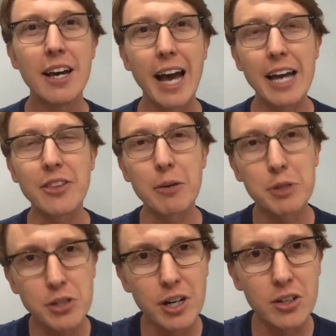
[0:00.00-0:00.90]
And then we
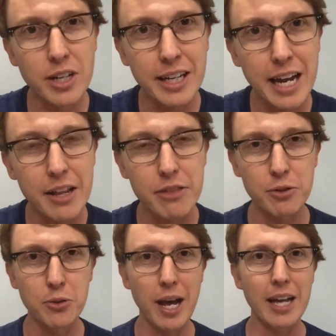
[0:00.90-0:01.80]
started looking at it
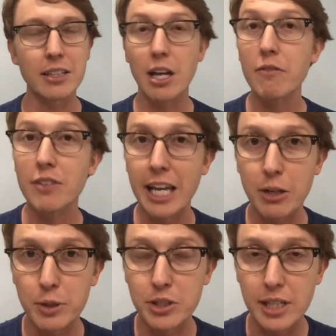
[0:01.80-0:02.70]
through a love
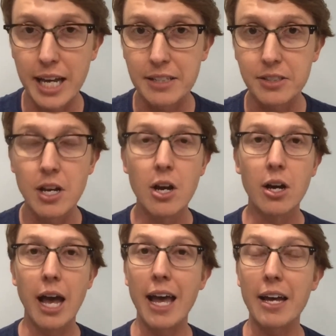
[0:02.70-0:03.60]
language lens
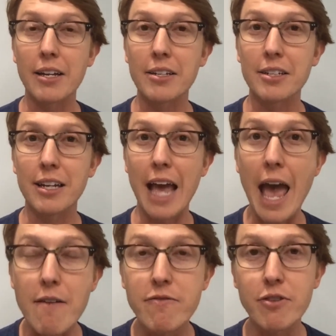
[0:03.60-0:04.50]
and
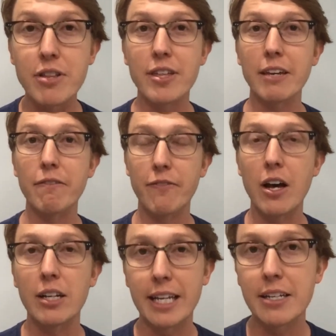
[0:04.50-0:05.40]
everything
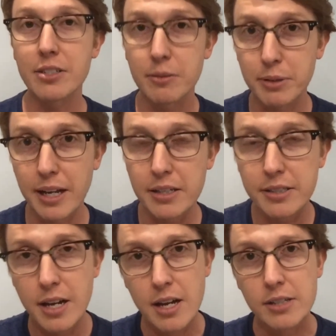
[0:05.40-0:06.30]
fell into
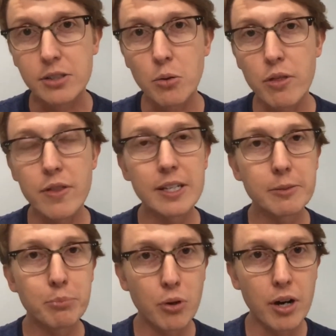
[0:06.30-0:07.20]
place. So this
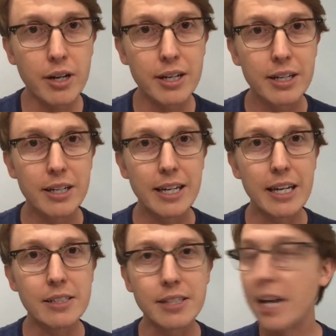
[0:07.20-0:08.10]
book
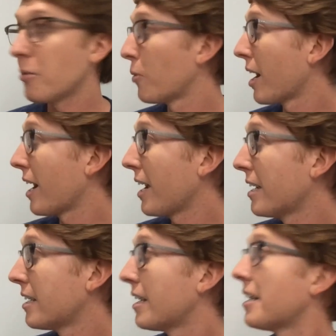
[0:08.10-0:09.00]
is a
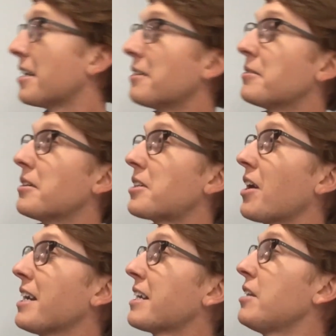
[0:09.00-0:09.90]
way.
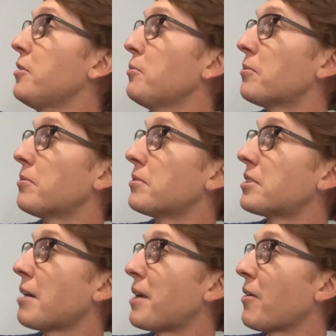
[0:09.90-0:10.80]
Sorry, can you
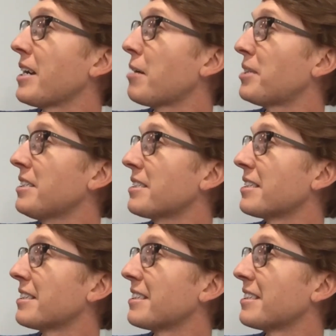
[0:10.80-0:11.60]
step out right now, please?